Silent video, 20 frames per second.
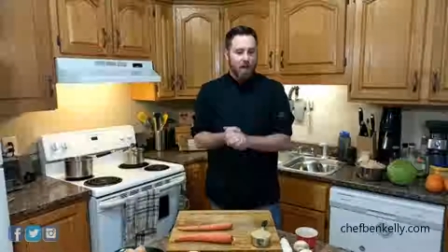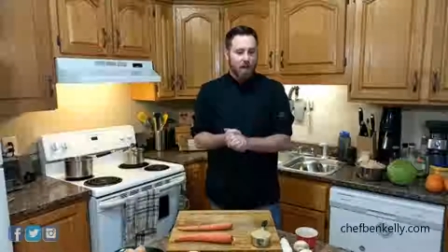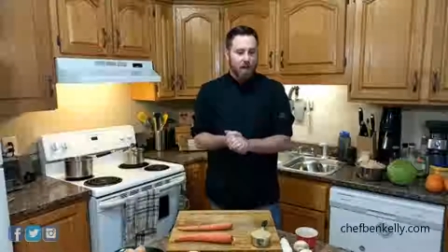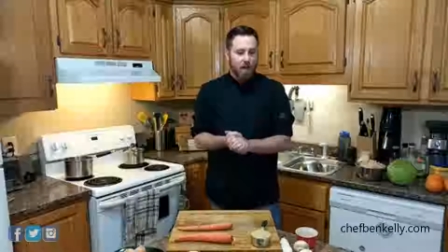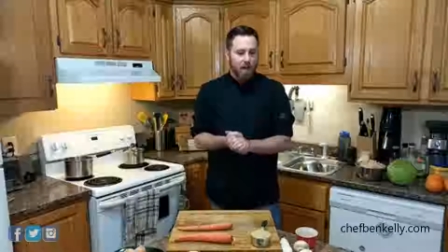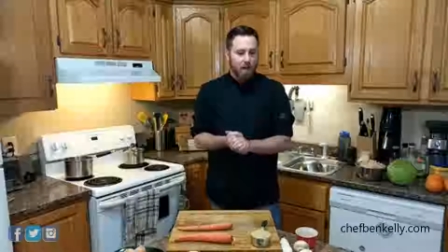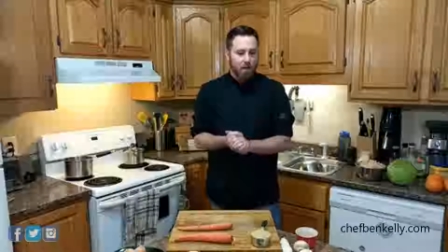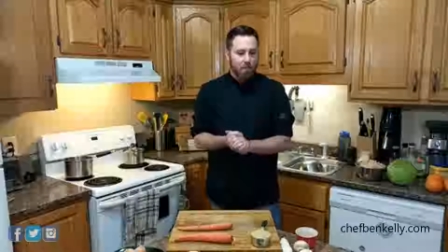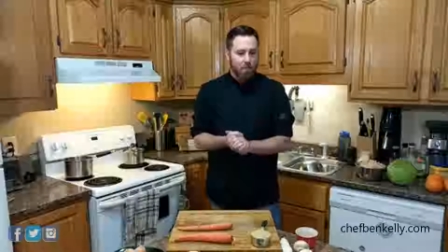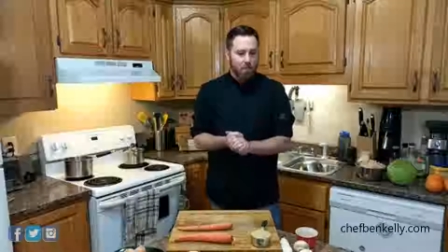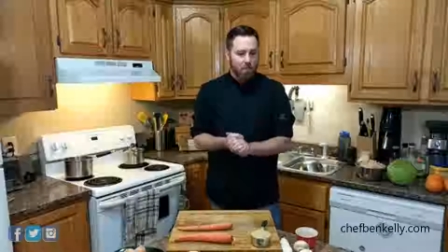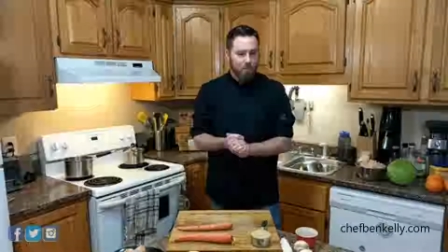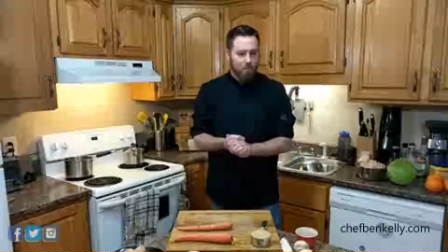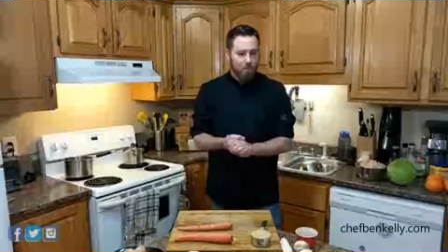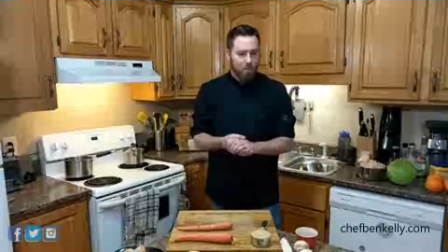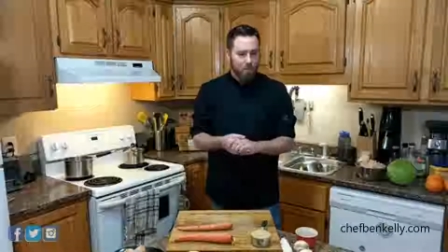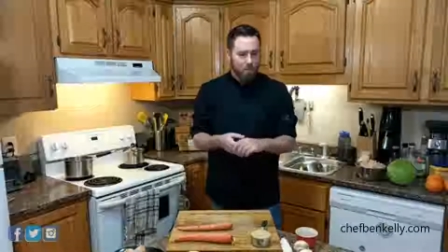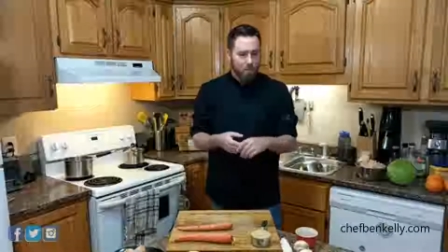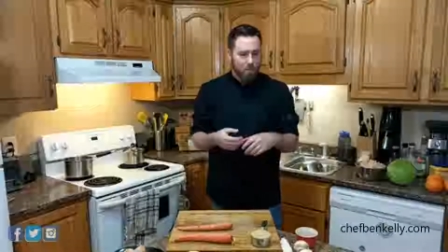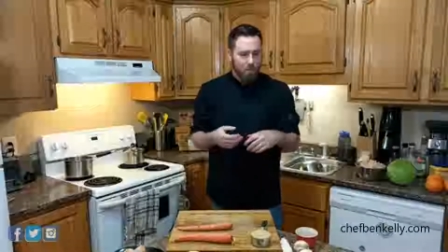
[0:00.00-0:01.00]
I'm
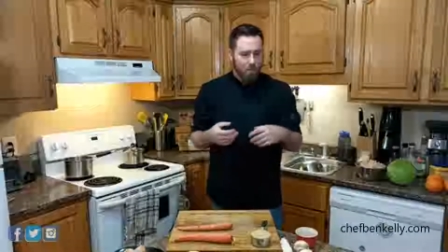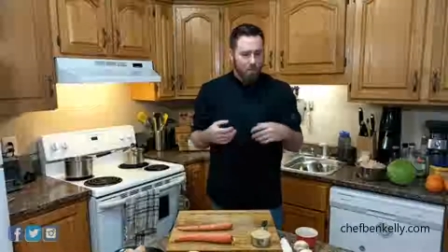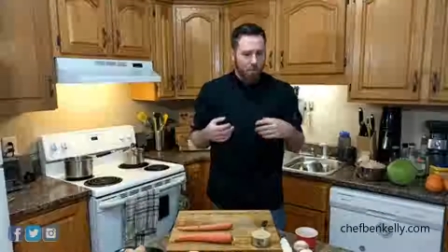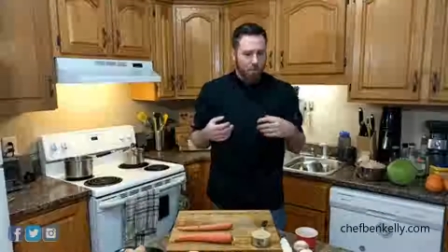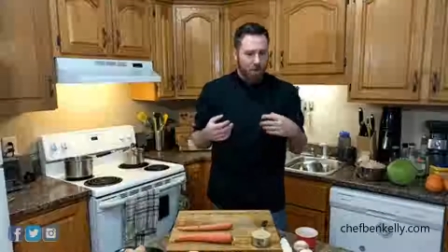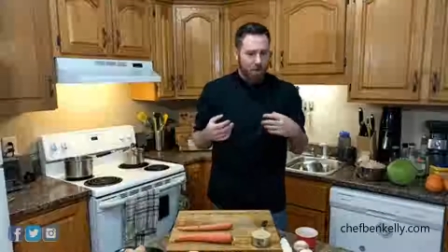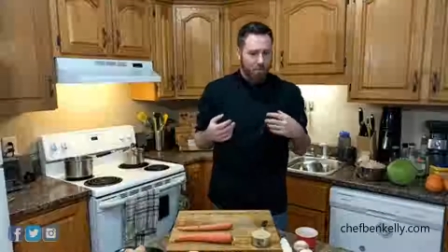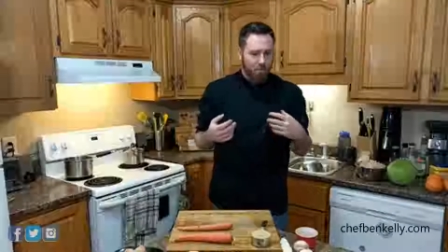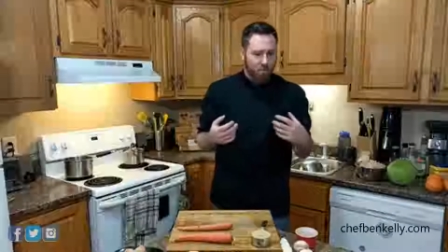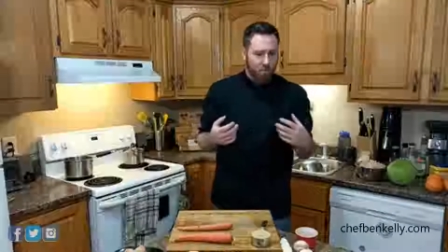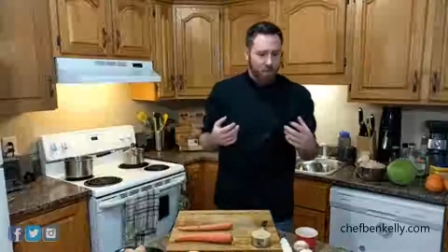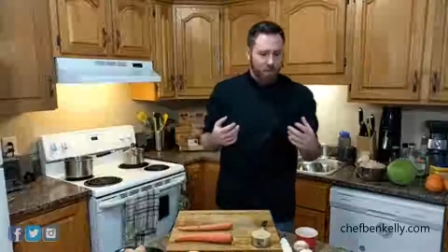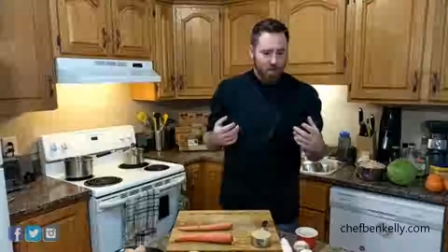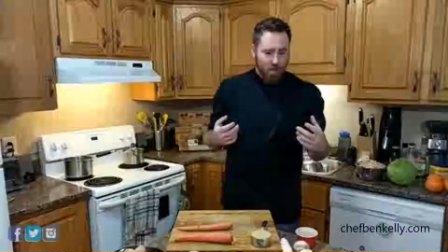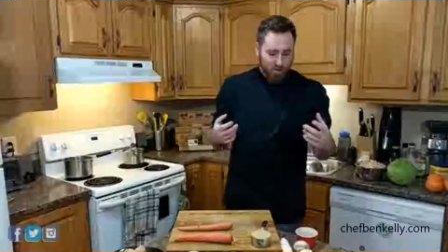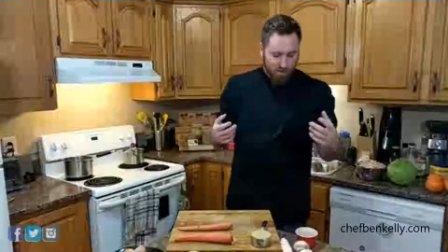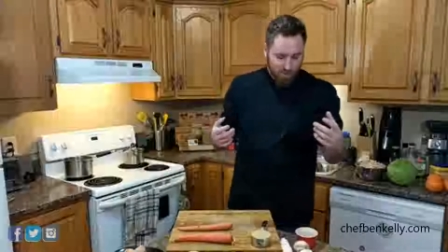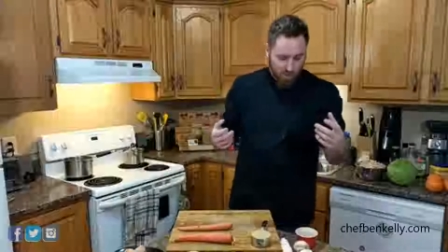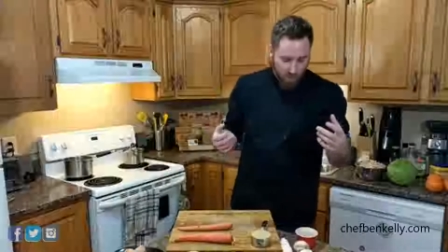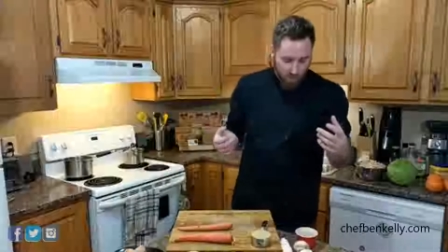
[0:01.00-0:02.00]
really
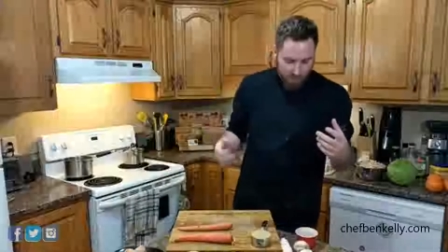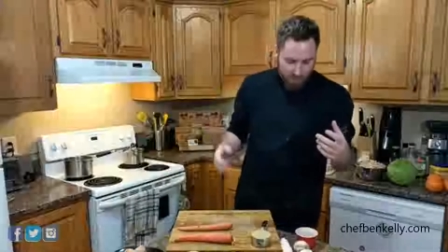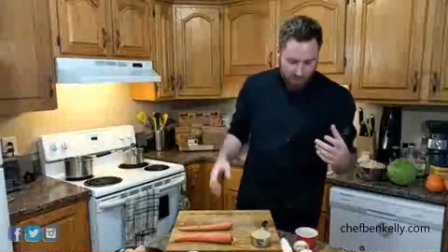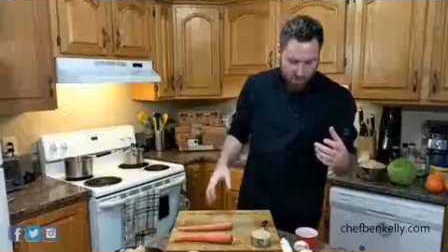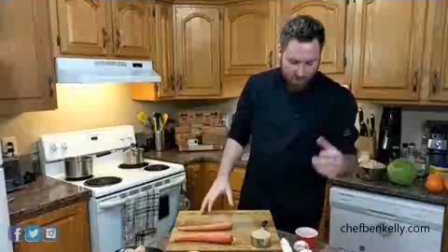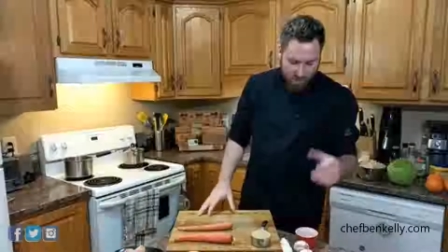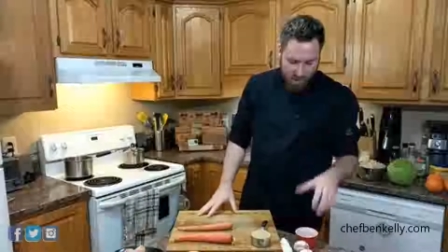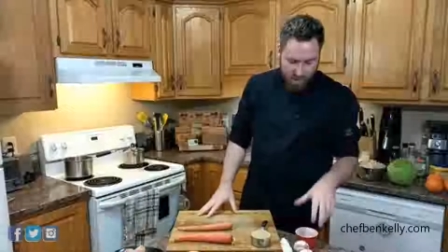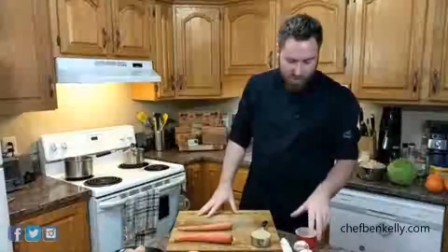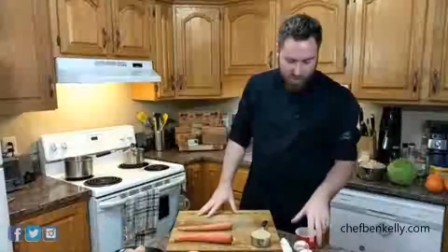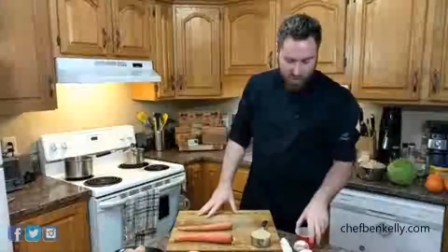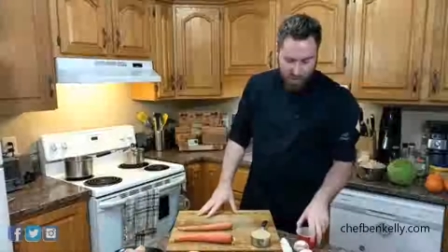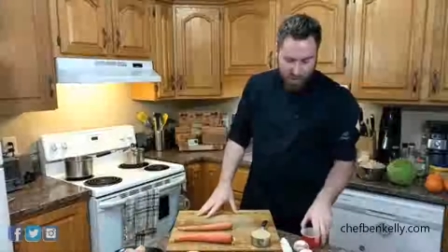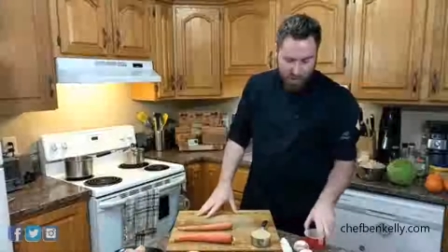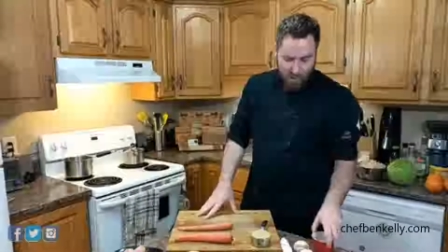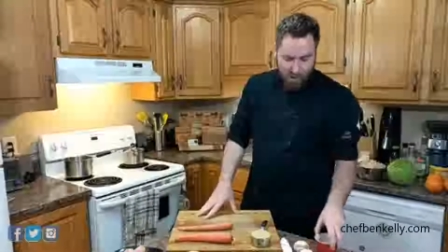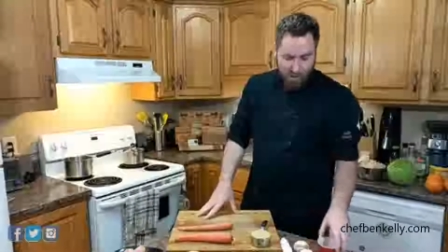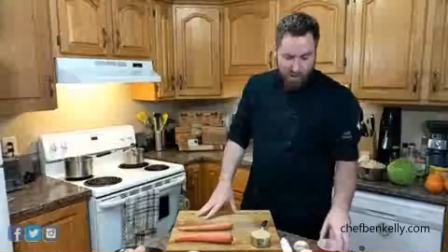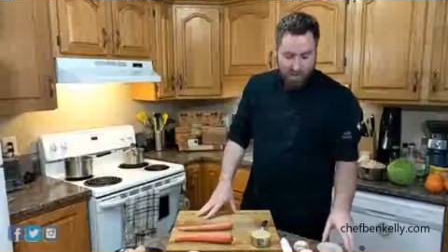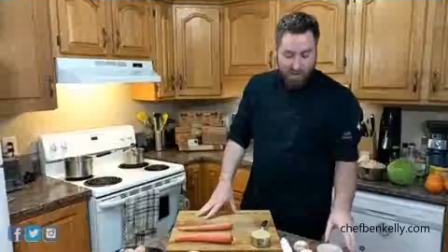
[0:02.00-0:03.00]
looking forward to it. I have a
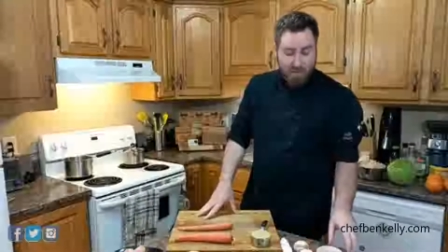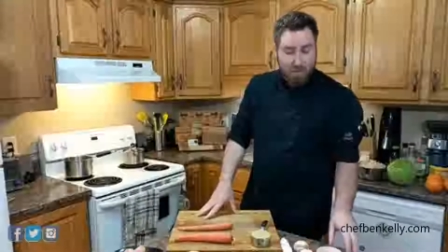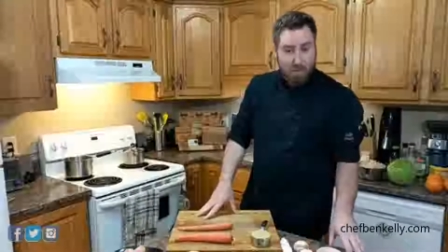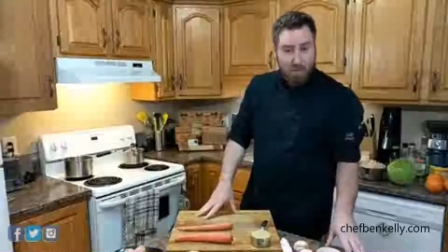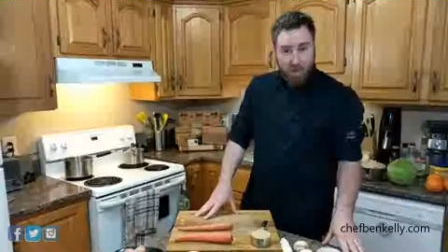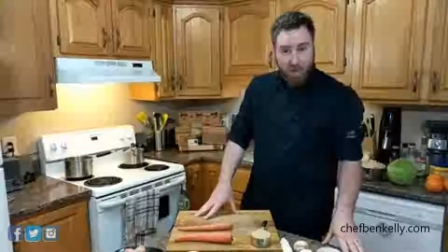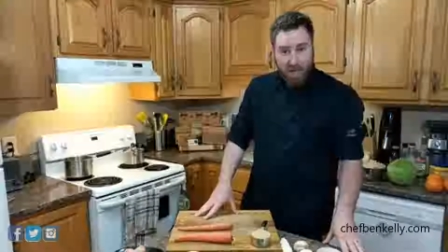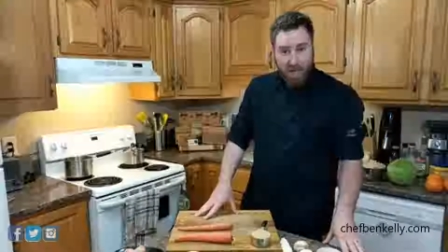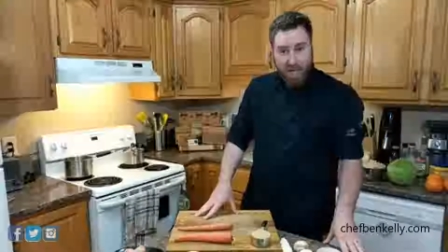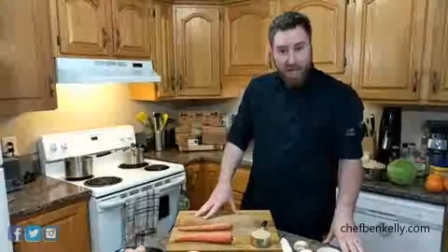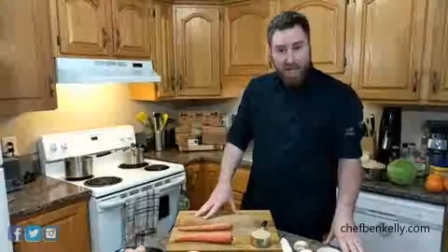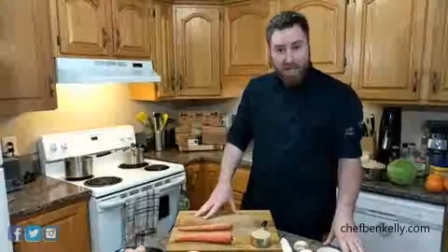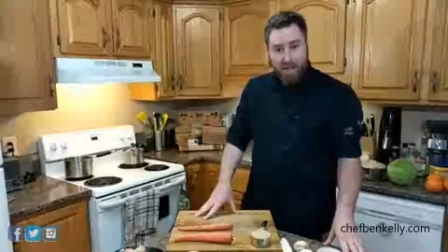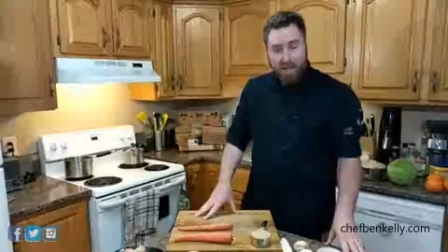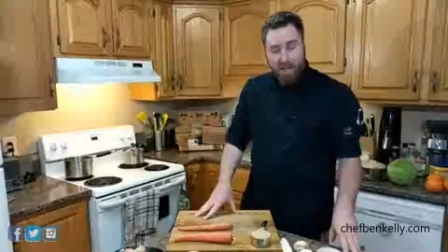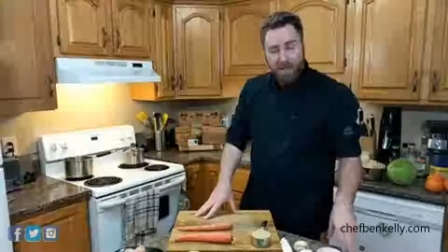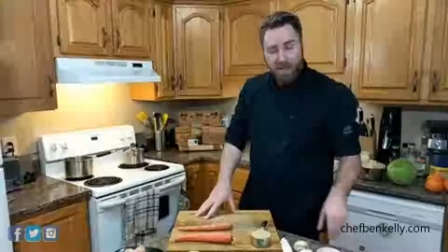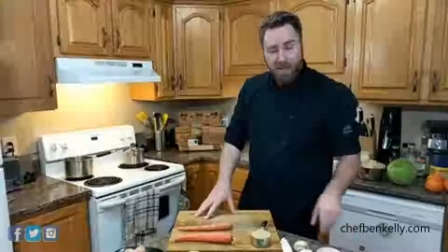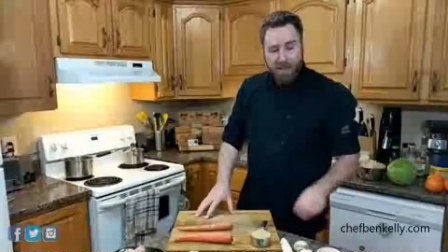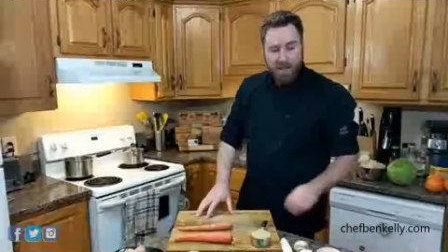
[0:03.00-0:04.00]
lot of things
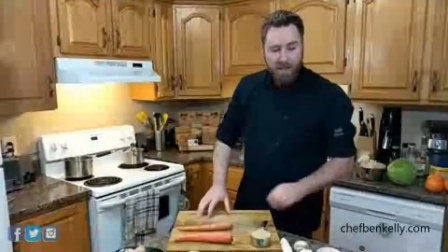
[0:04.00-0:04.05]
planned.